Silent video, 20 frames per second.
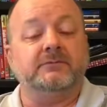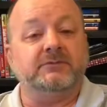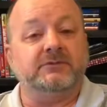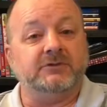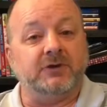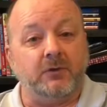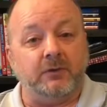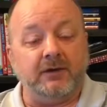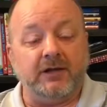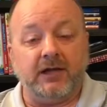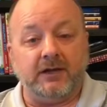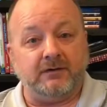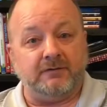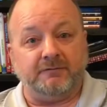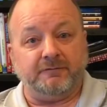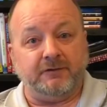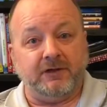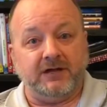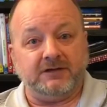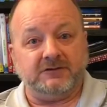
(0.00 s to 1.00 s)
Don't get
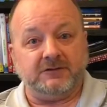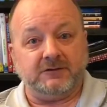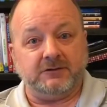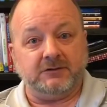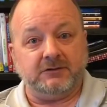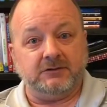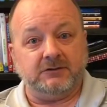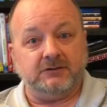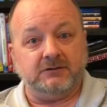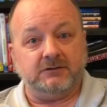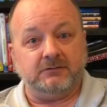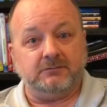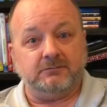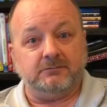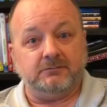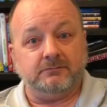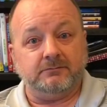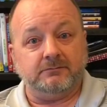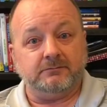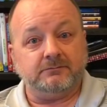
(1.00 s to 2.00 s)
flustered.
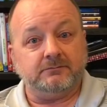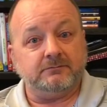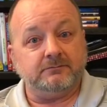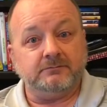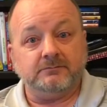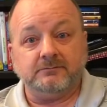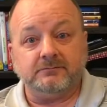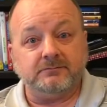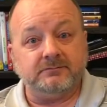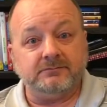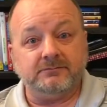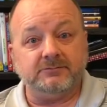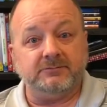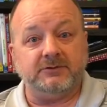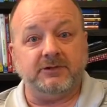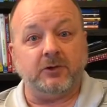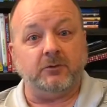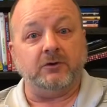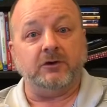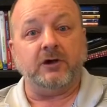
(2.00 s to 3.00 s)

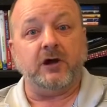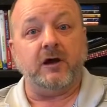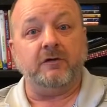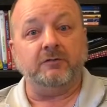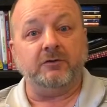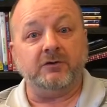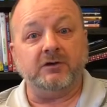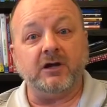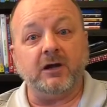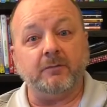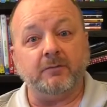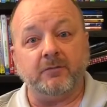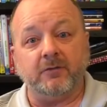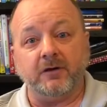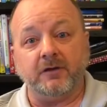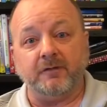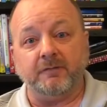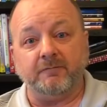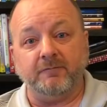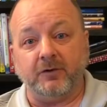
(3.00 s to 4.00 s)
Don't cover it up
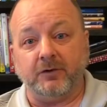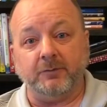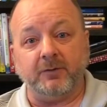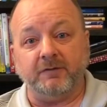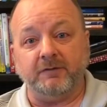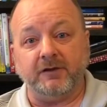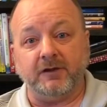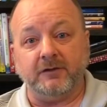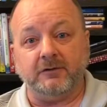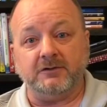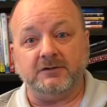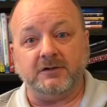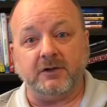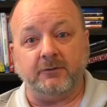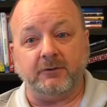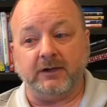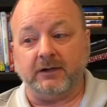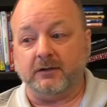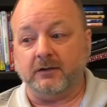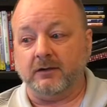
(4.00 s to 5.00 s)
with verbal fillers
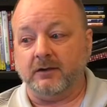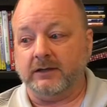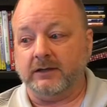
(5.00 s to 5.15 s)
going,